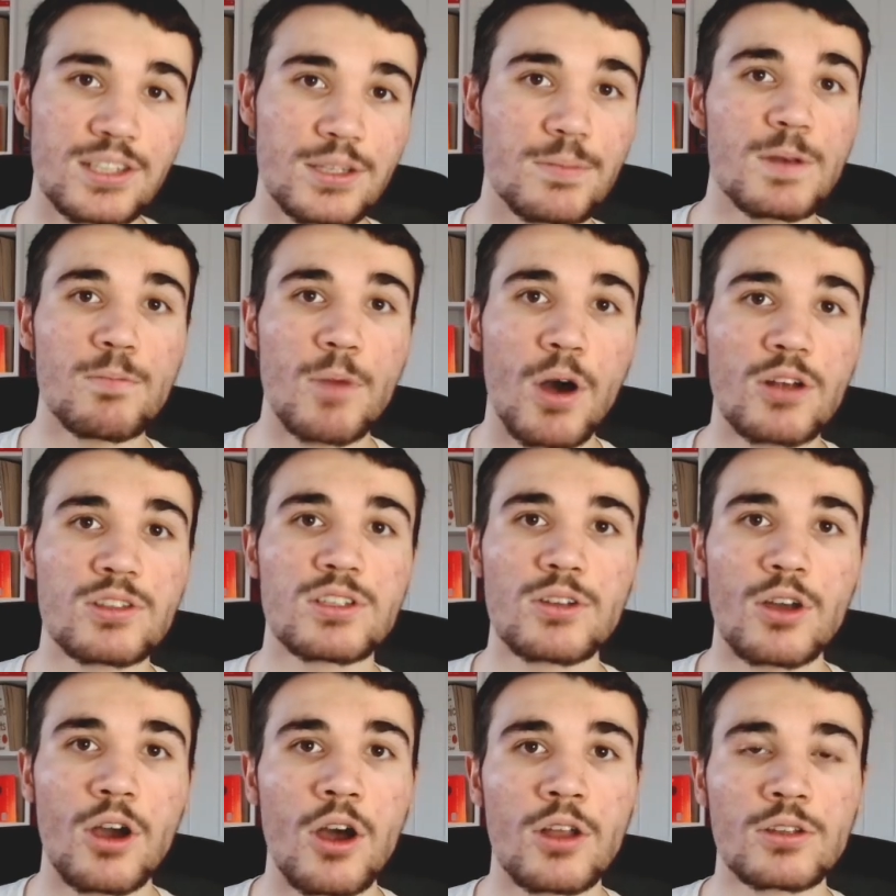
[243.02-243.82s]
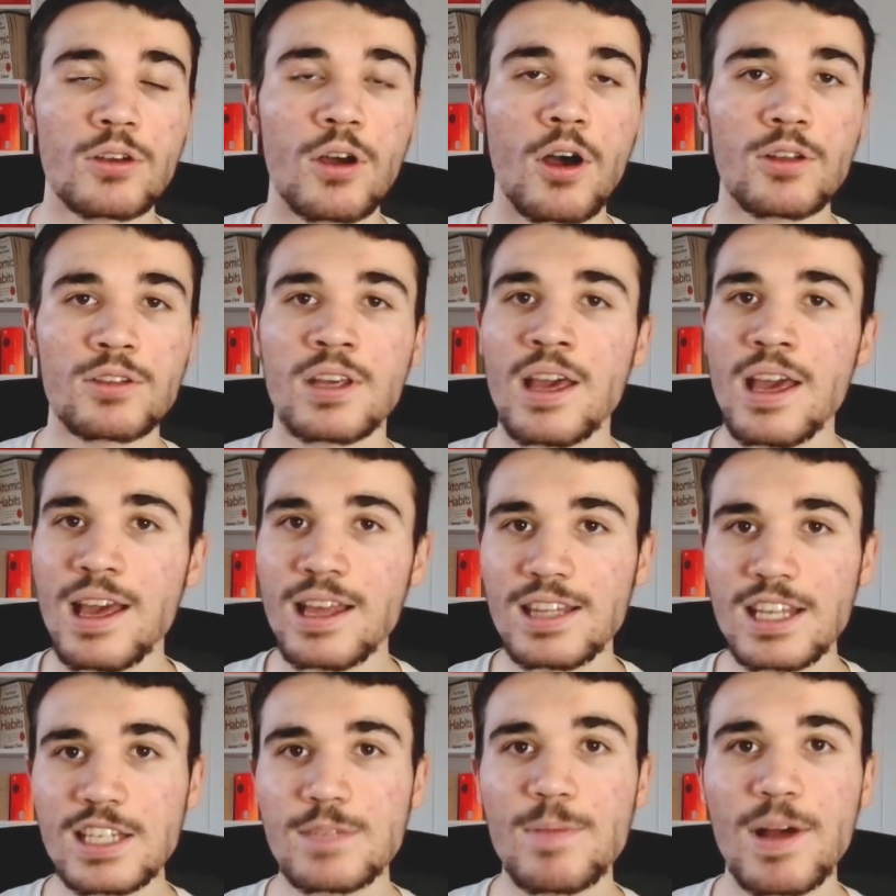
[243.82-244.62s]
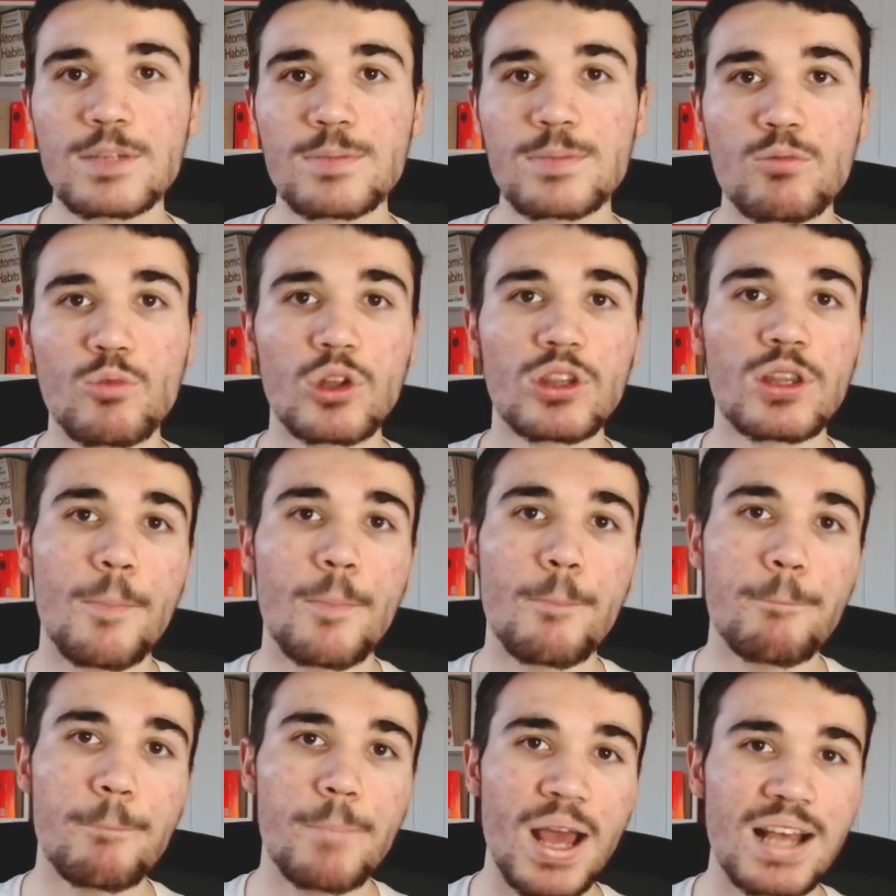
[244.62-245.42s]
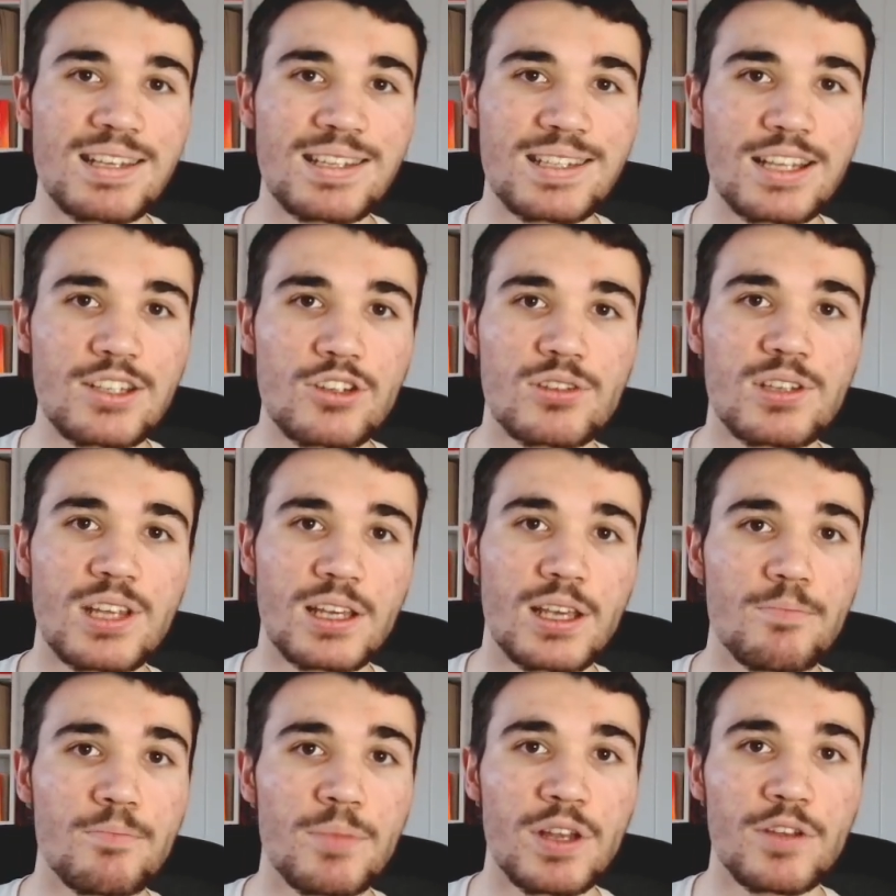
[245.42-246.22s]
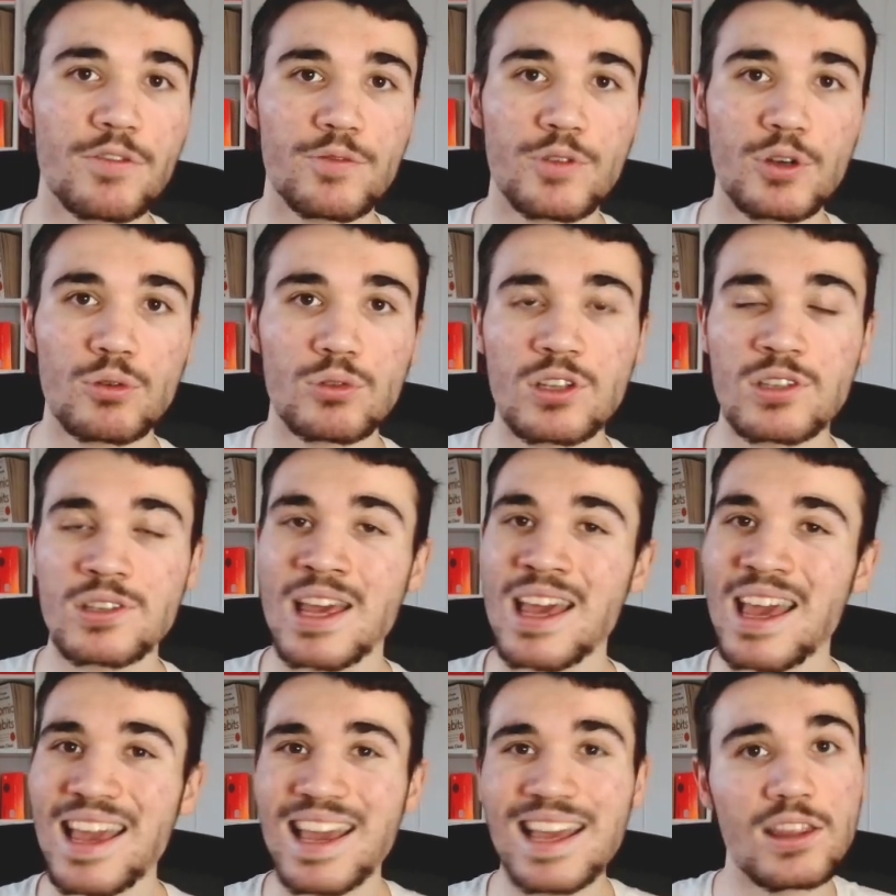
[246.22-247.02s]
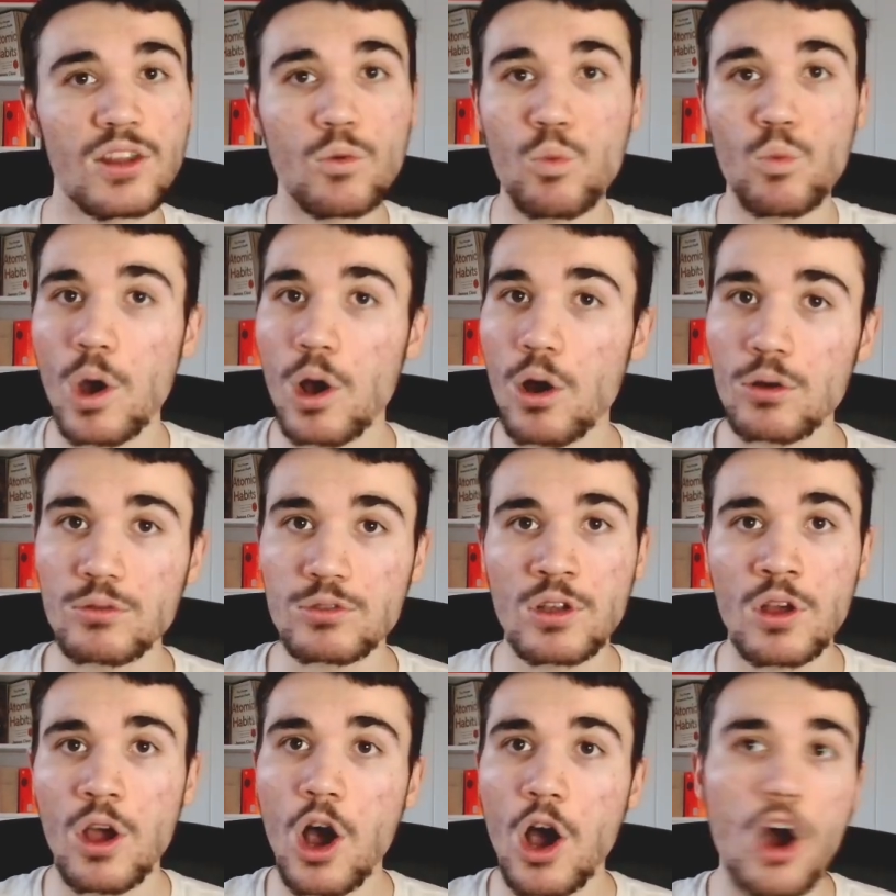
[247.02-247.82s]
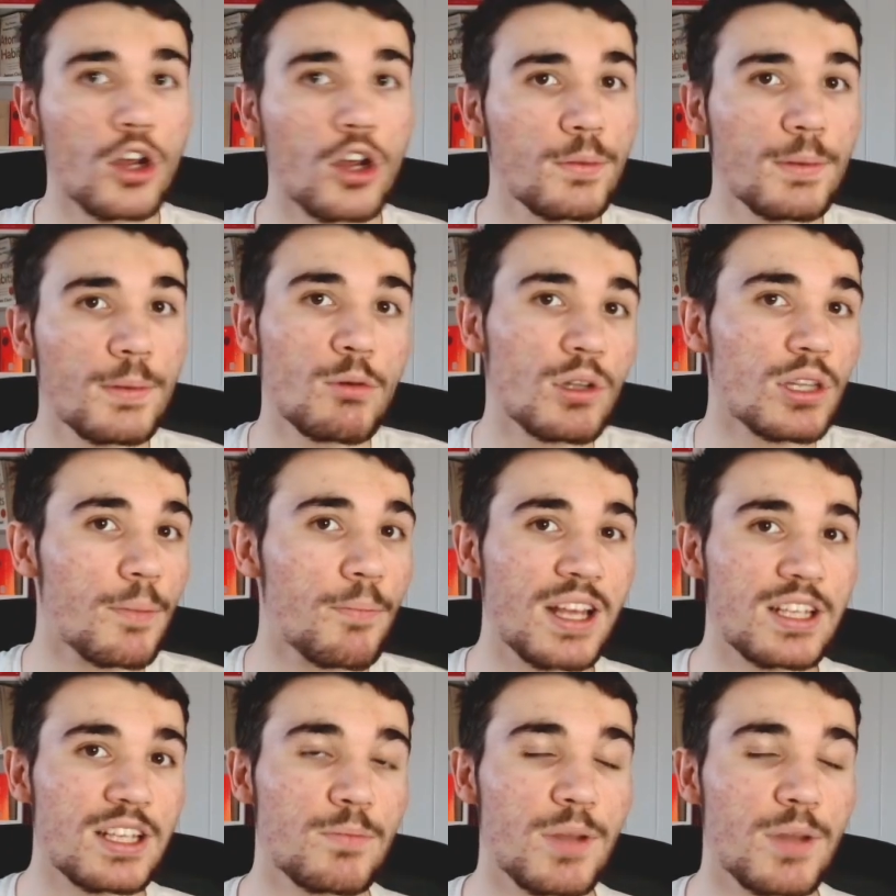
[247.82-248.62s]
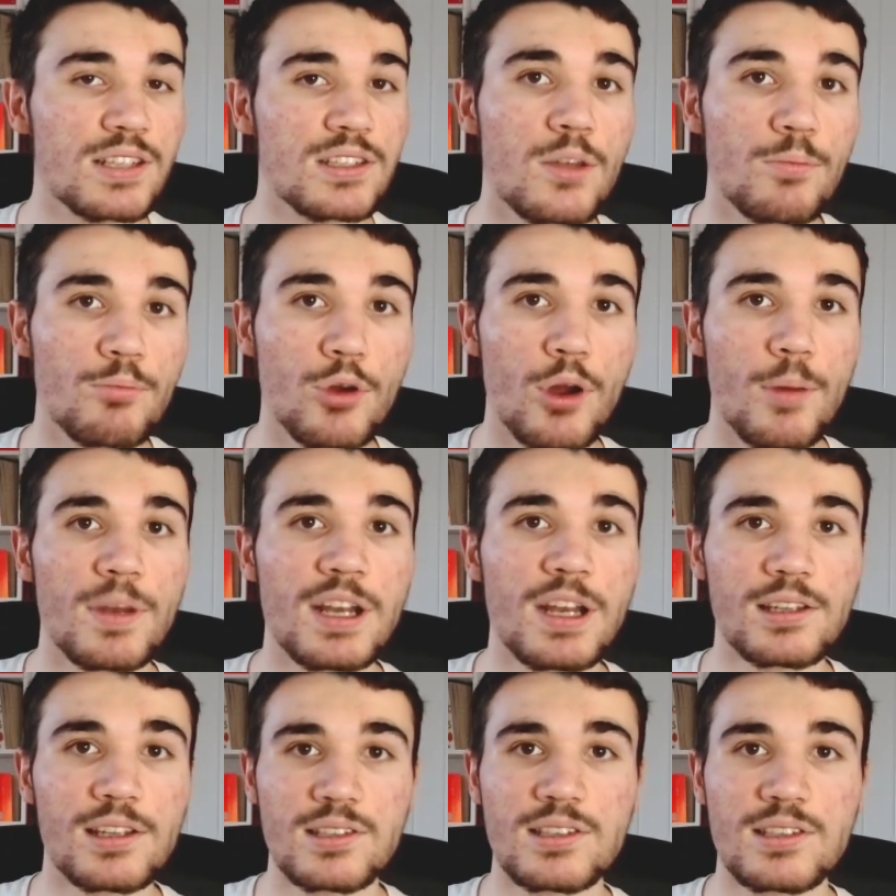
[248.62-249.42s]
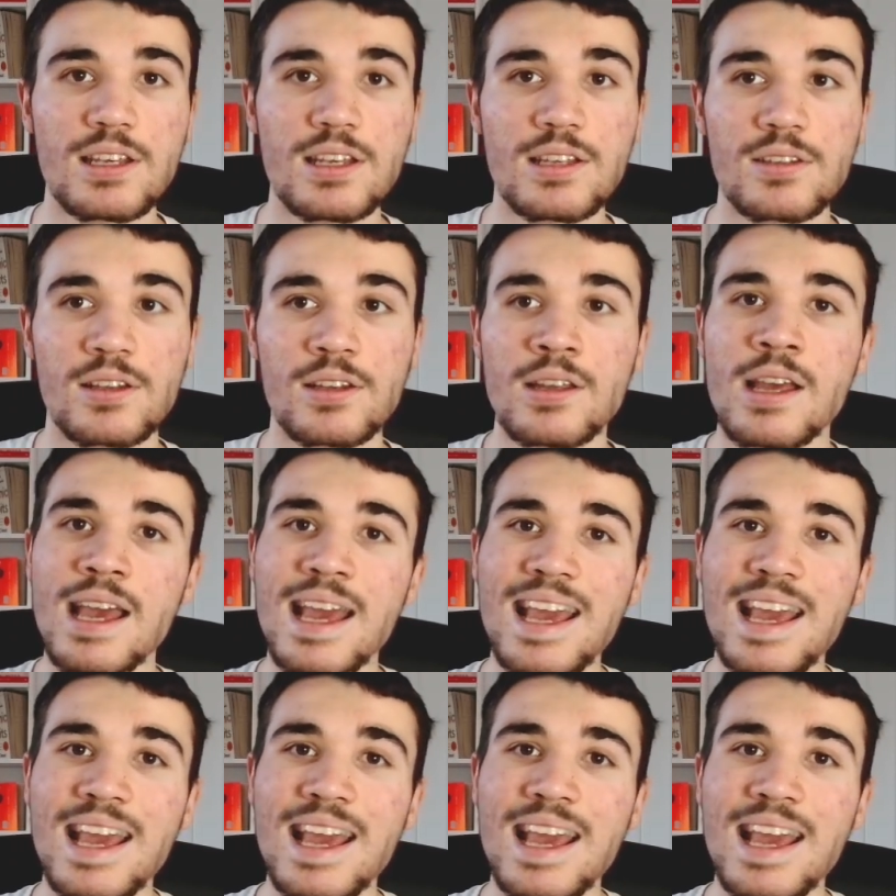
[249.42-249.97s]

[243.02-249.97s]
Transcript: to be Martin Ødegaard. This man's been one of the best centre-attacking midfielders in the world. Arguably one of the best players in the Premier League this season.